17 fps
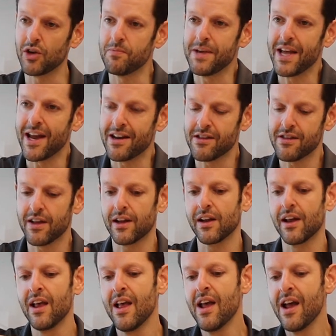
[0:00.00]
could be anything
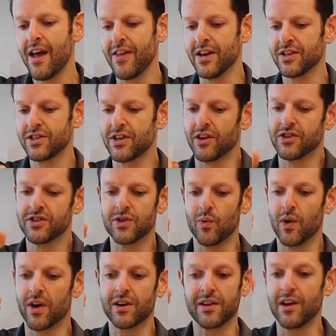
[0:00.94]
and then it starts to
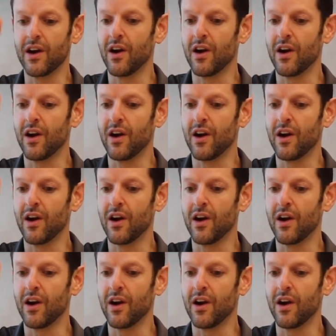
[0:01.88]
work and